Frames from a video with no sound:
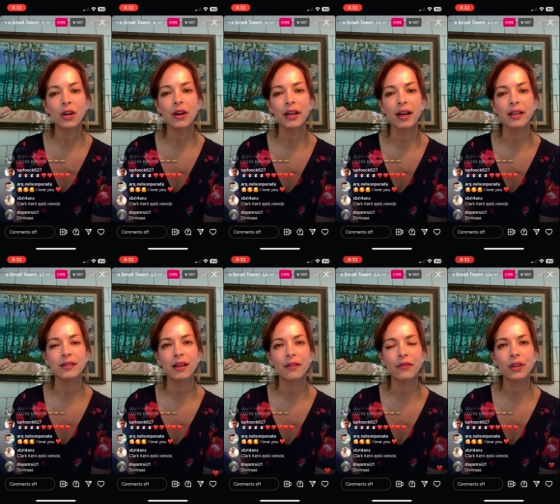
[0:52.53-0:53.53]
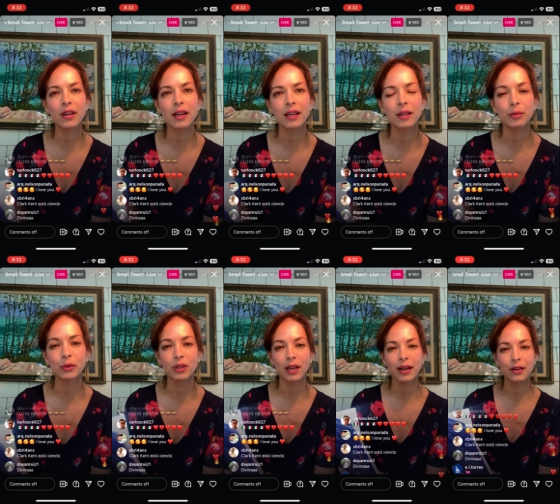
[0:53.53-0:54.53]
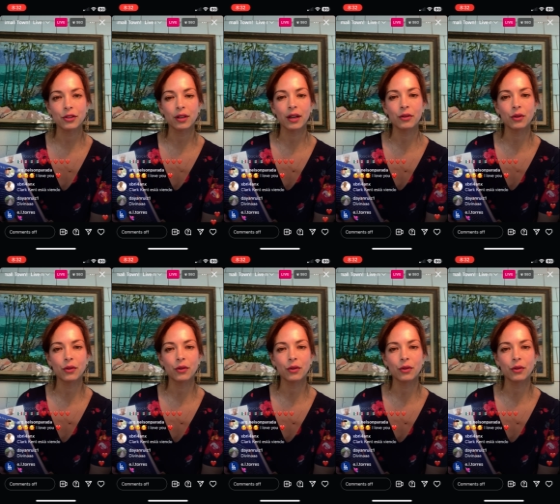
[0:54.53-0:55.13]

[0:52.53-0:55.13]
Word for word: Sorry, guys, I feel like I keep losing connection.